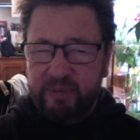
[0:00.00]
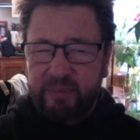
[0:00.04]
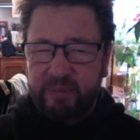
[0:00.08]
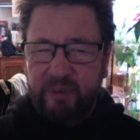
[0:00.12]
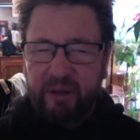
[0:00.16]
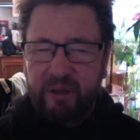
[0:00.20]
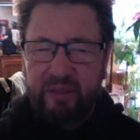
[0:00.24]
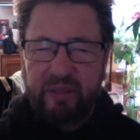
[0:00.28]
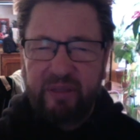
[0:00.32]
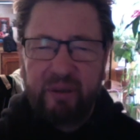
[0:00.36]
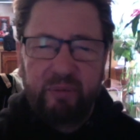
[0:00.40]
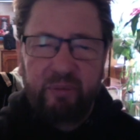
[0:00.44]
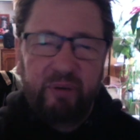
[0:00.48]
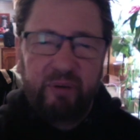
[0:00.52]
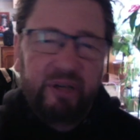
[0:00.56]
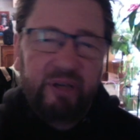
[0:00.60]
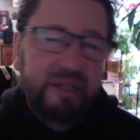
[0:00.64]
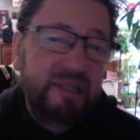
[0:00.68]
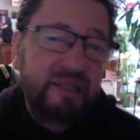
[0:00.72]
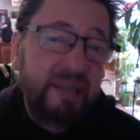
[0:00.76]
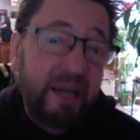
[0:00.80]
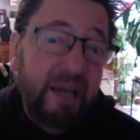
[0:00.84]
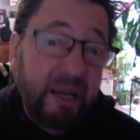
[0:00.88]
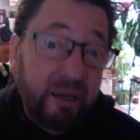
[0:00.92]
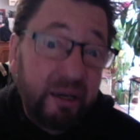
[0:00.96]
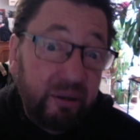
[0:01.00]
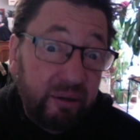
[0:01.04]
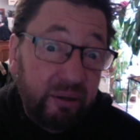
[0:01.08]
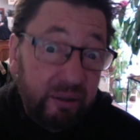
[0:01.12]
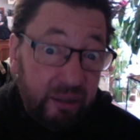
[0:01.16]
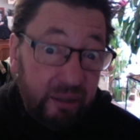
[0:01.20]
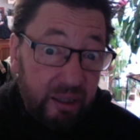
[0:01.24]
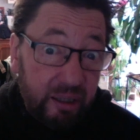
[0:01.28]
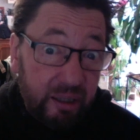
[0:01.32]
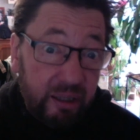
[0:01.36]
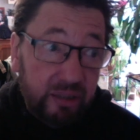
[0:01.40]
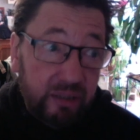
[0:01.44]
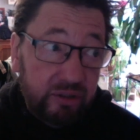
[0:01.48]
But I think when I started
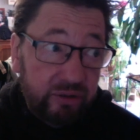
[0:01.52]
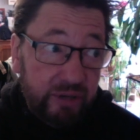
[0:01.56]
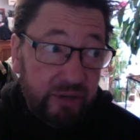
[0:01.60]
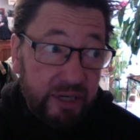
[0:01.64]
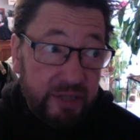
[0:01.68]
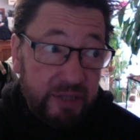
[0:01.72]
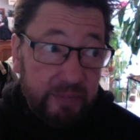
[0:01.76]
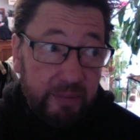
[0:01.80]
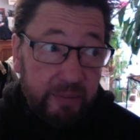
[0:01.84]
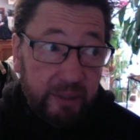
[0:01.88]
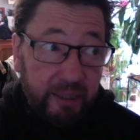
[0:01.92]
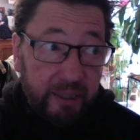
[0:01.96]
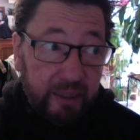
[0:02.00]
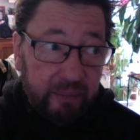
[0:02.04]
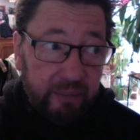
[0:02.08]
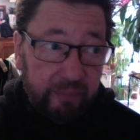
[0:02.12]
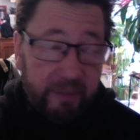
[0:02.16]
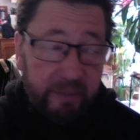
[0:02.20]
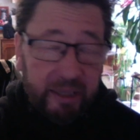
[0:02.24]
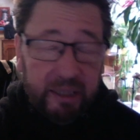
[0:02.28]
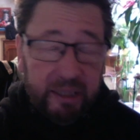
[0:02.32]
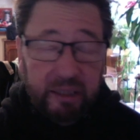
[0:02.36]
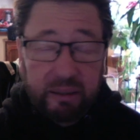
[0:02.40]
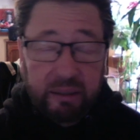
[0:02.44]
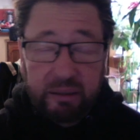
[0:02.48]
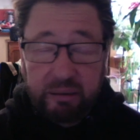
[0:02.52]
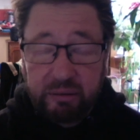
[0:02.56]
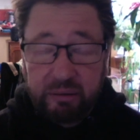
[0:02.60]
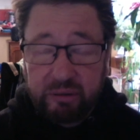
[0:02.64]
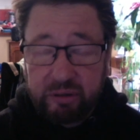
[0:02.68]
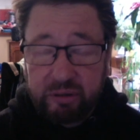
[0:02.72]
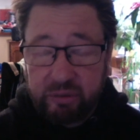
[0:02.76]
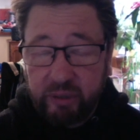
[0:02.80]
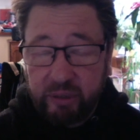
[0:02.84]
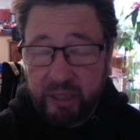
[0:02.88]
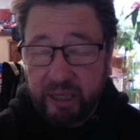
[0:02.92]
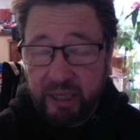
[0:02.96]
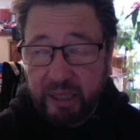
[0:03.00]
the transplant back in
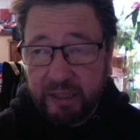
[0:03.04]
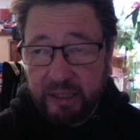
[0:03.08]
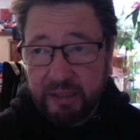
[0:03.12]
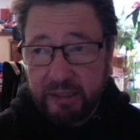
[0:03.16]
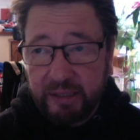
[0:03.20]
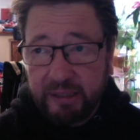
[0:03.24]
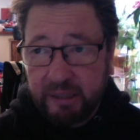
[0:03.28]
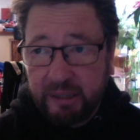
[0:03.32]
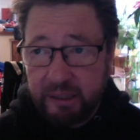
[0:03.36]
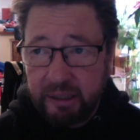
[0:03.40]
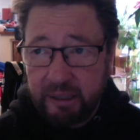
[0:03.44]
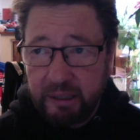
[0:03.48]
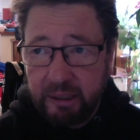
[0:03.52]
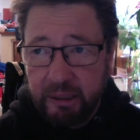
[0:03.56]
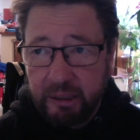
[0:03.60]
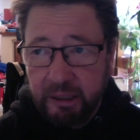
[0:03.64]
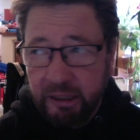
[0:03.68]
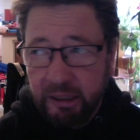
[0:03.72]
2018,